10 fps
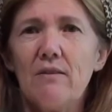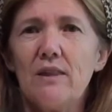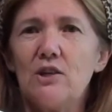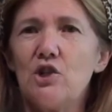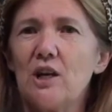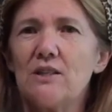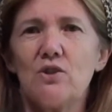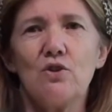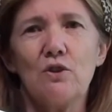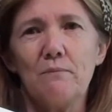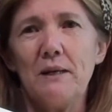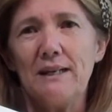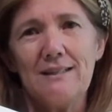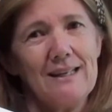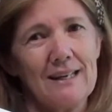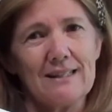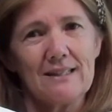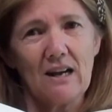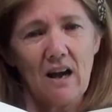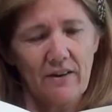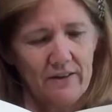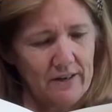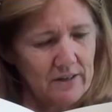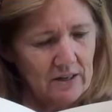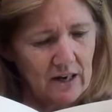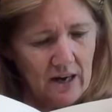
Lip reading: they're just too big to get started, and